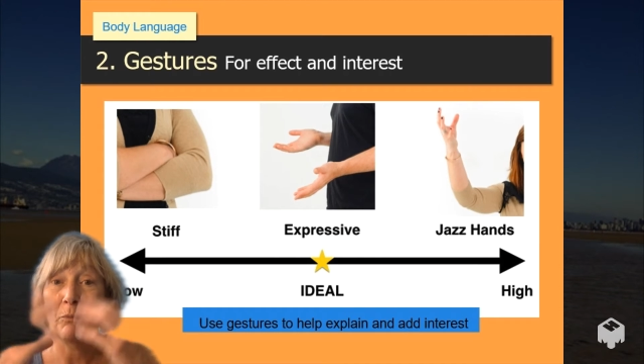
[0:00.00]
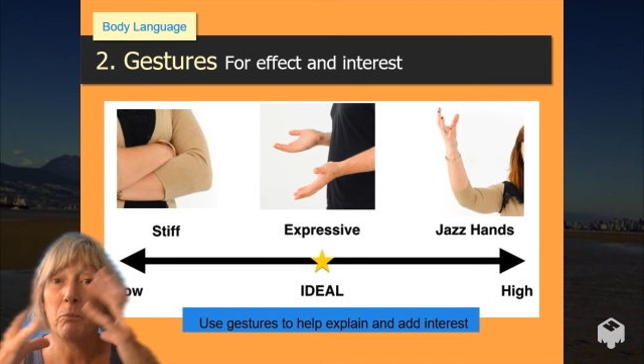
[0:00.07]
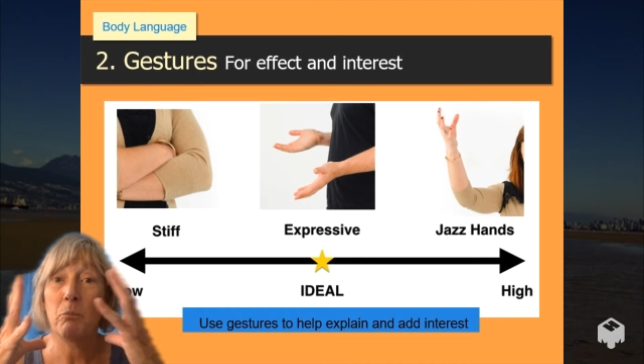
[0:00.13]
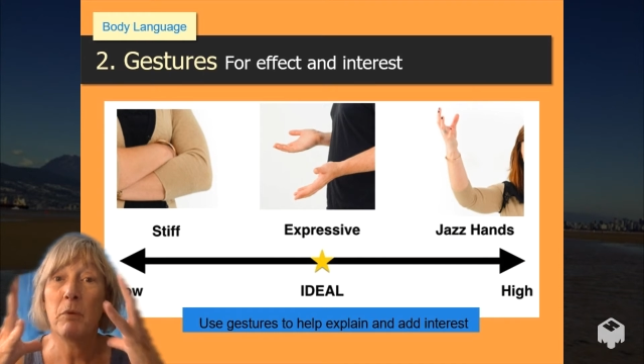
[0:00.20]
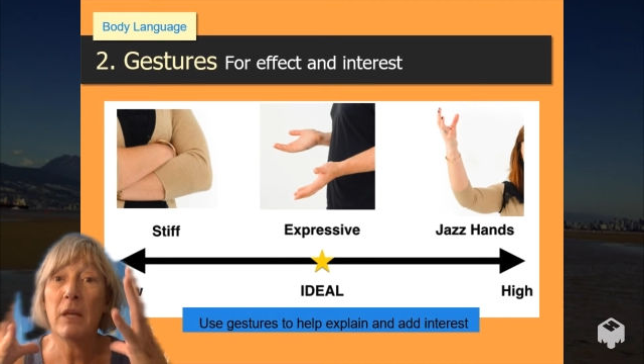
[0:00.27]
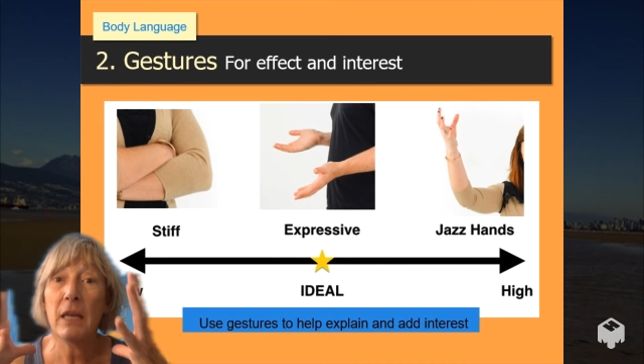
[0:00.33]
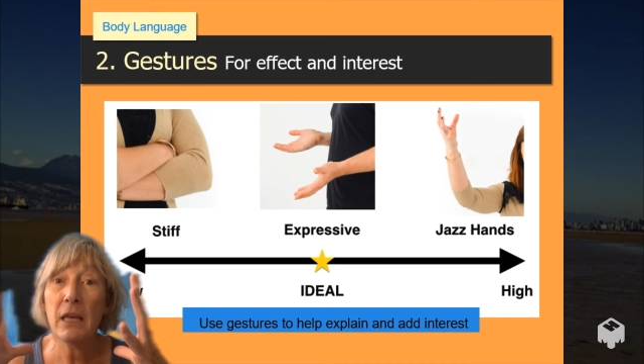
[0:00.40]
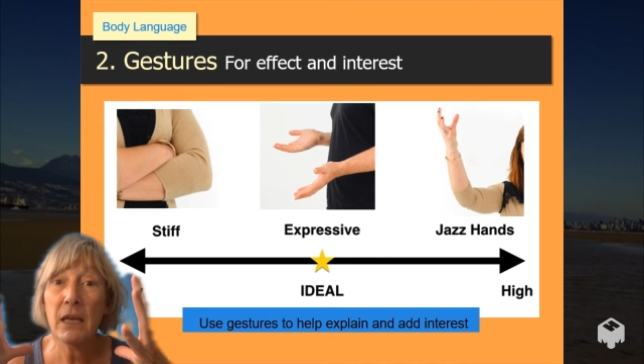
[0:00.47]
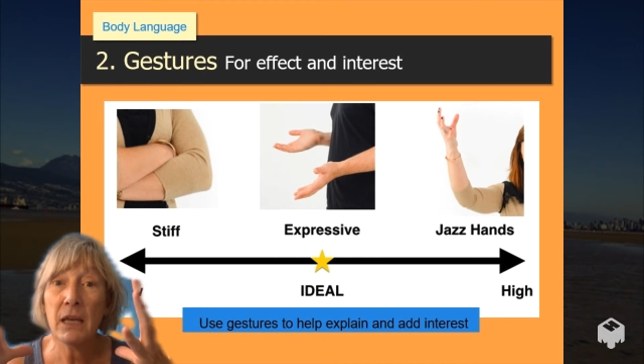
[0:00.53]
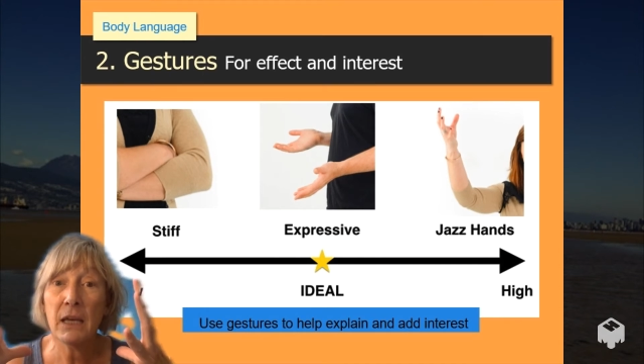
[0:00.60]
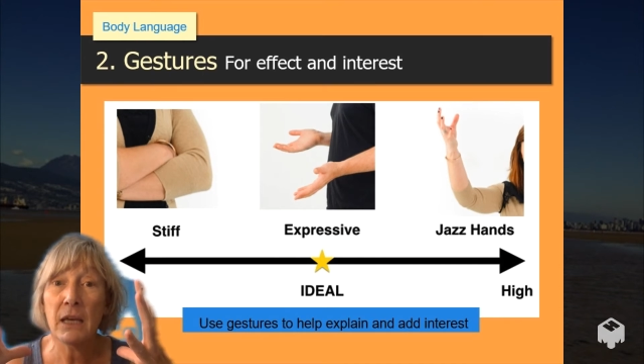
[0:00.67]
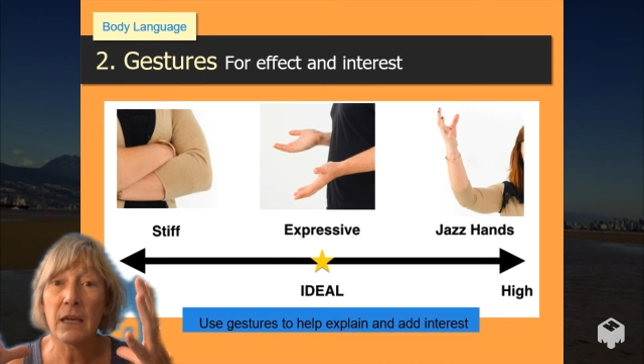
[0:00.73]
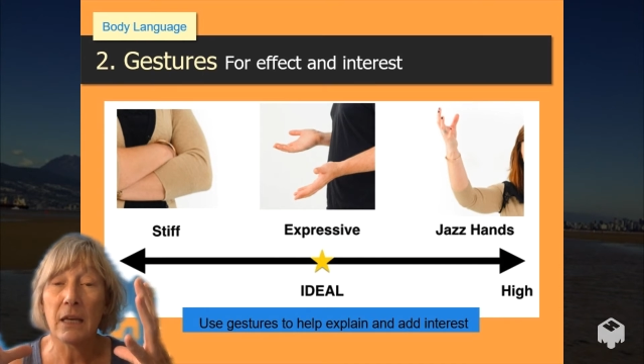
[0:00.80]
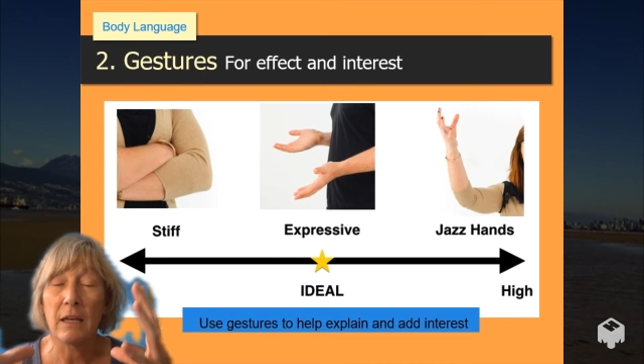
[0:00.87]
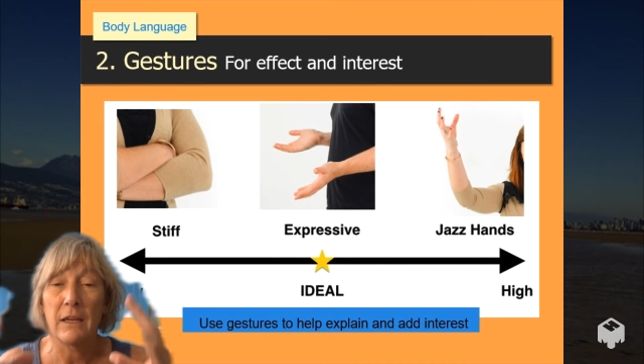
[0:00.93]

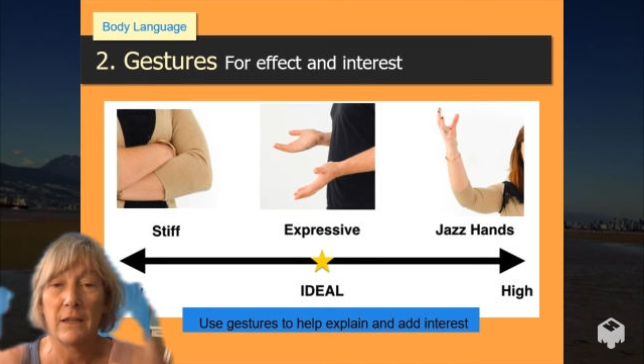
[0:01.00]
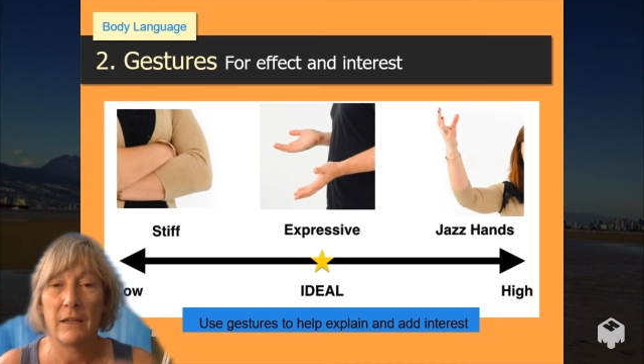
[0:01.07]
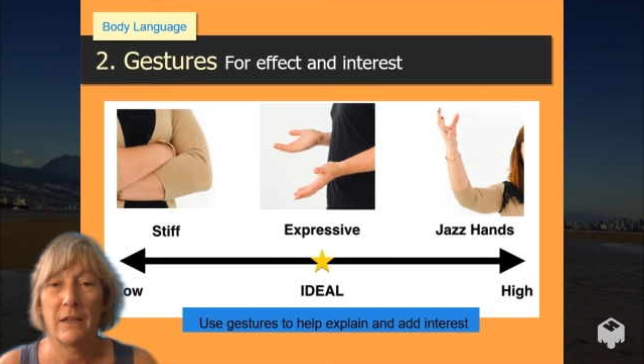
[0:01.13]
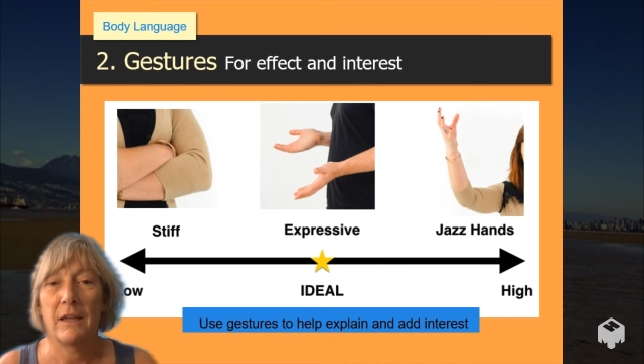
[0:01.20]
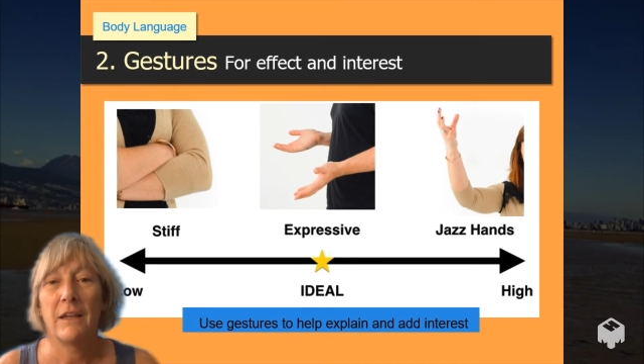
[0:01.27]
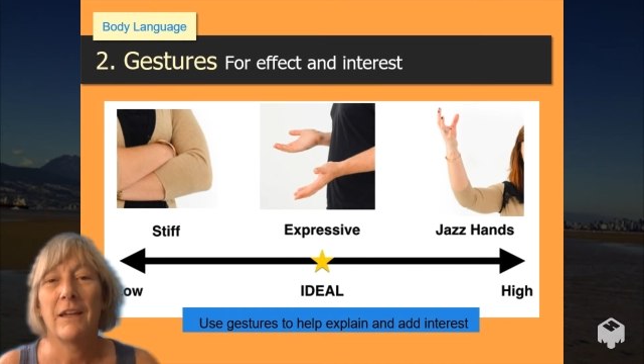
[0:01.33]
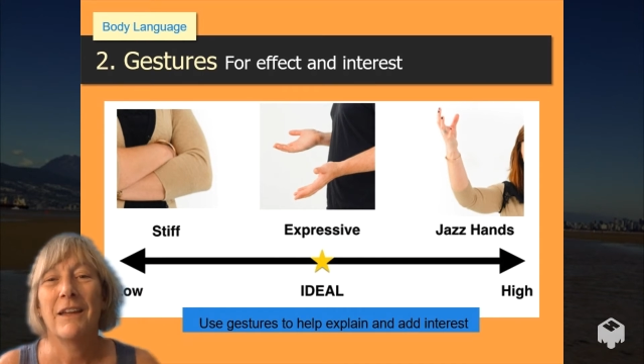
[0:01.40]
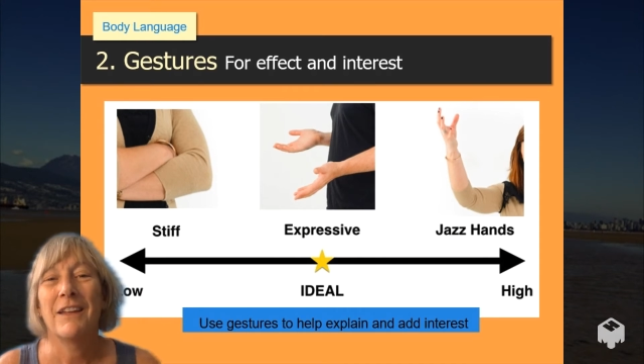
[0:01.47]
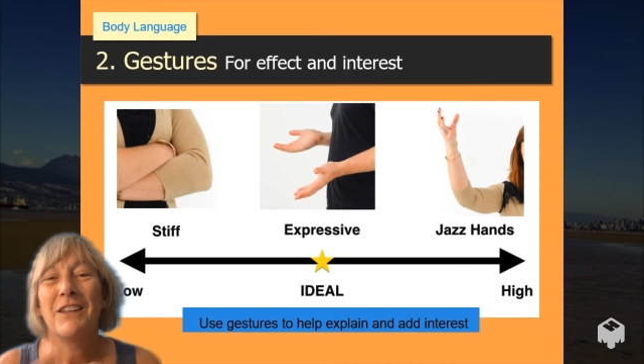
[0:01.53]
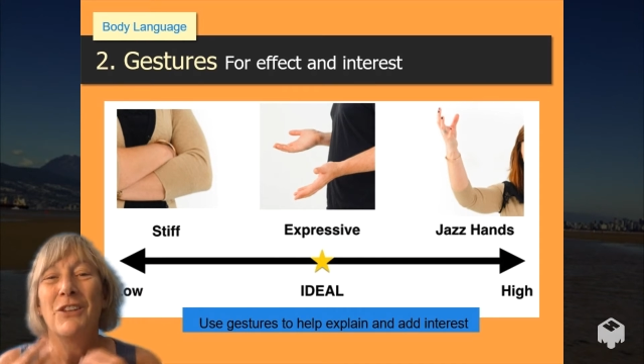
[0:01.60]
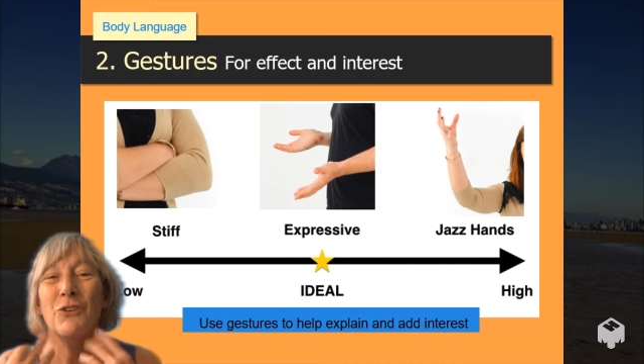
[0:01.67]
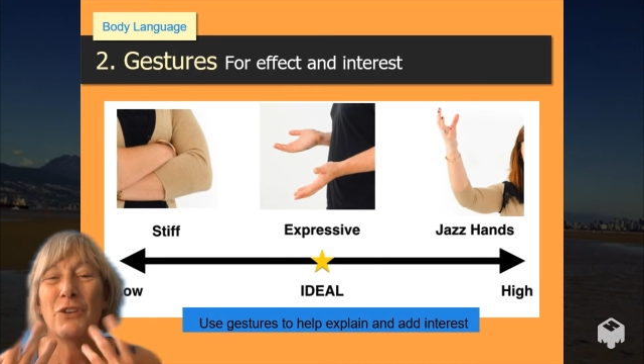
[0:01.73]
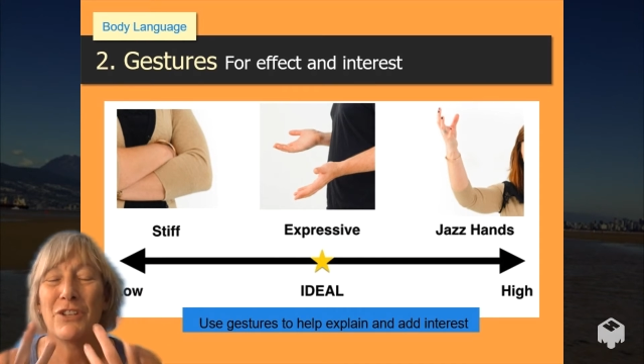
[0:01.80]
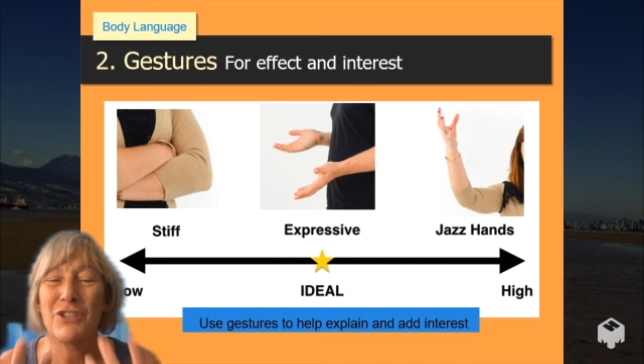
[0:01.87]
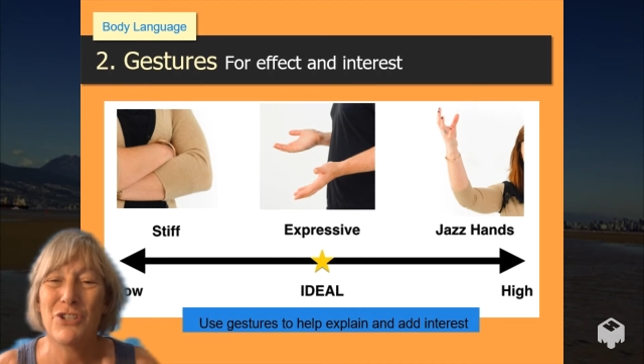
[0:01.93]
big, you
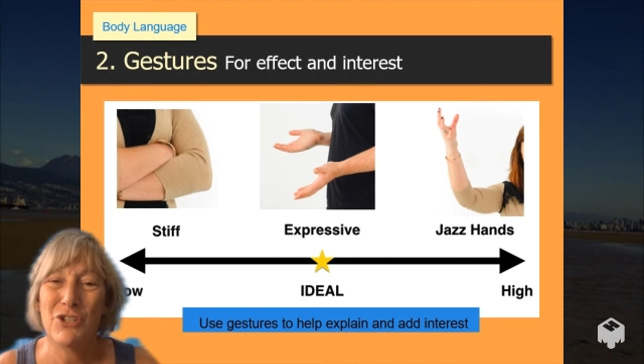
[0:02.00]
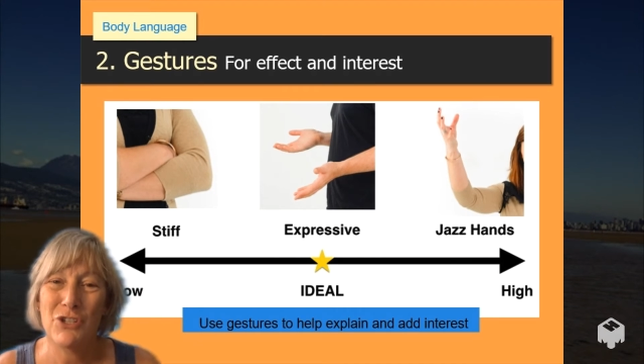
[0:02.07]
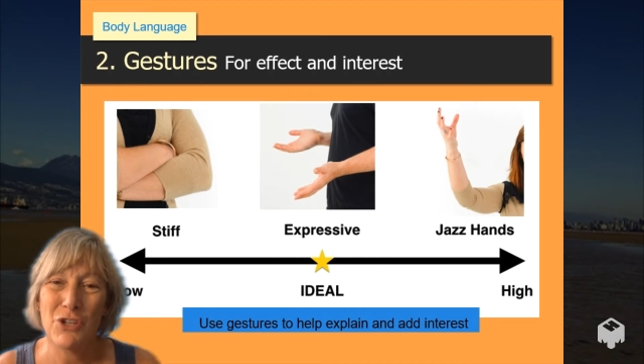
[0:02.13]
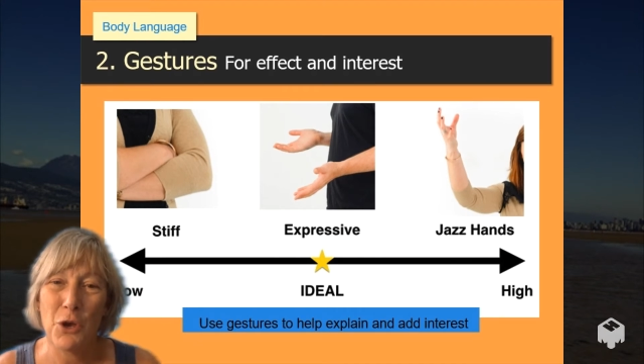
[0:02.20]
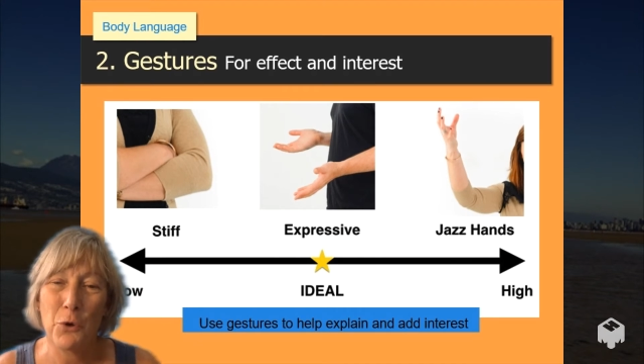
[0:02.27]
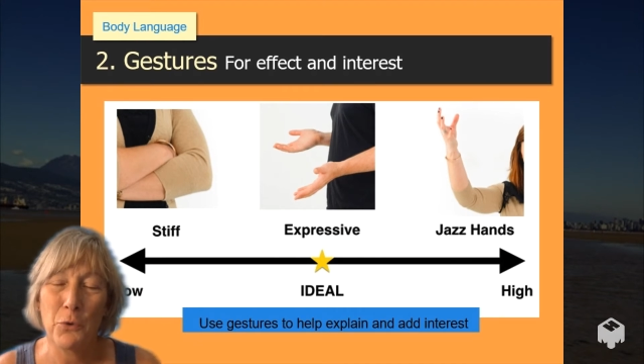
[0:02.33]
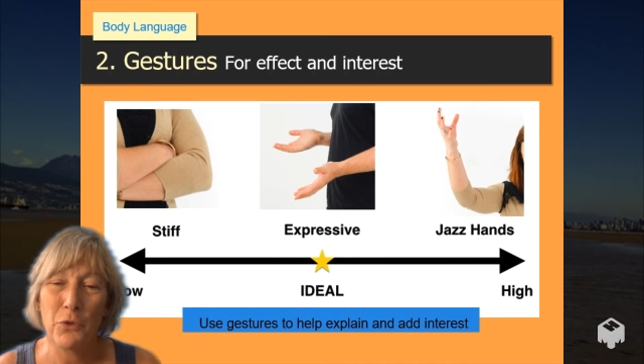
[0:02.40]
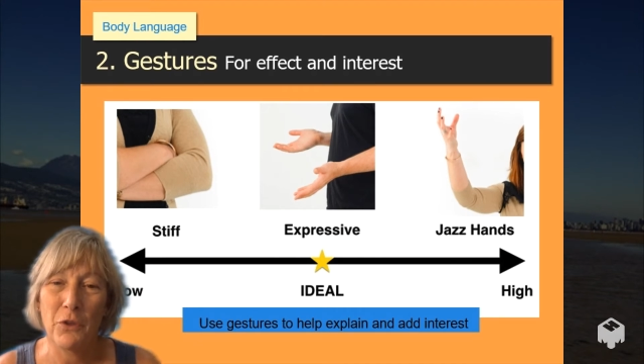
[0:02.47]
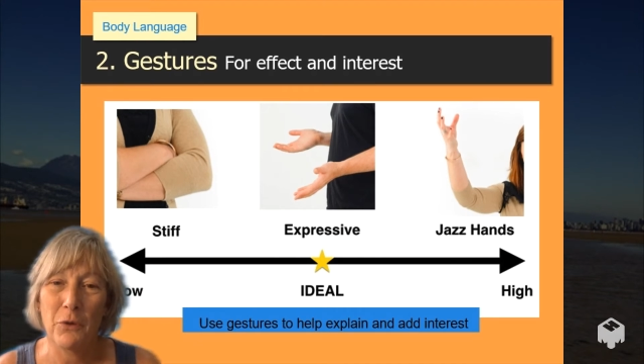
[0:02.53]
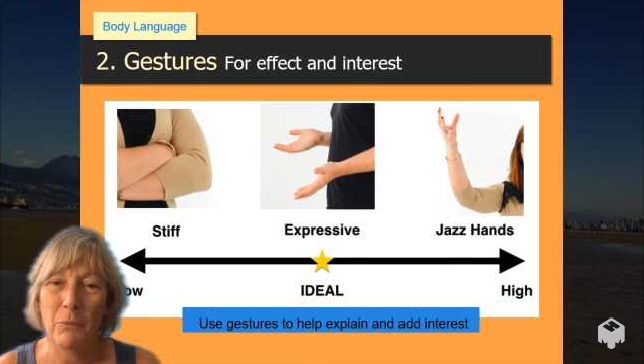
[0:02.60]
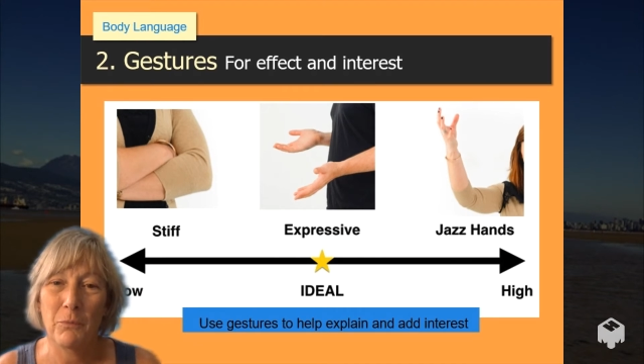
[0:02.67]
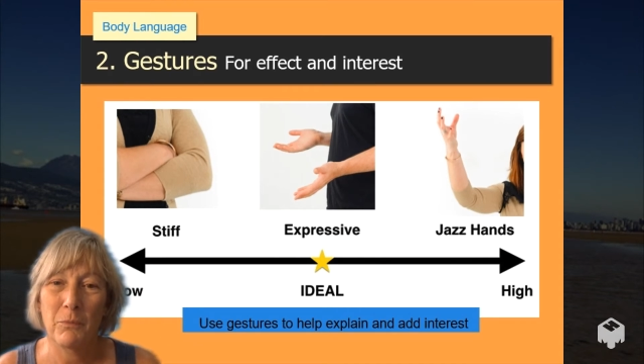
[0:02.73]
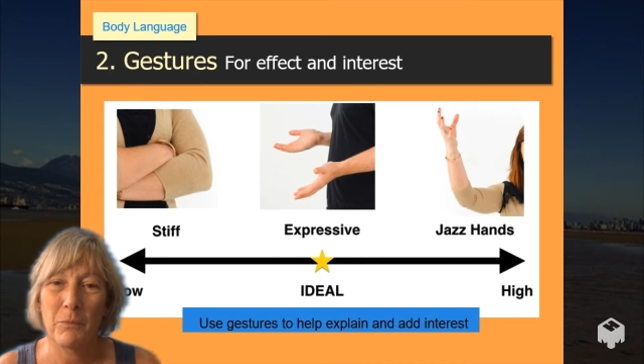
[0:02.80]
can show them.